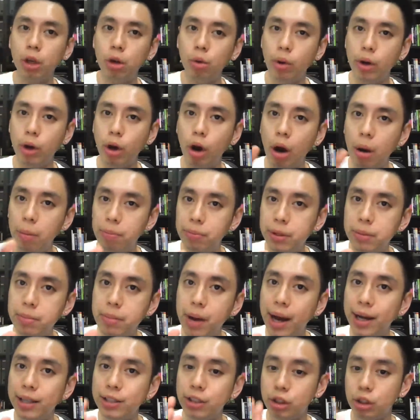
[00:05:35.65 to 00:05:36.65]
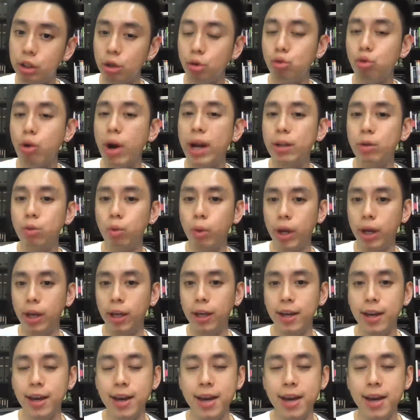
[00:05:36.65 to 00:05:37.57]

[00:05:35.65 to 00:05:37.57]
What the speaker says: when optimized the right way,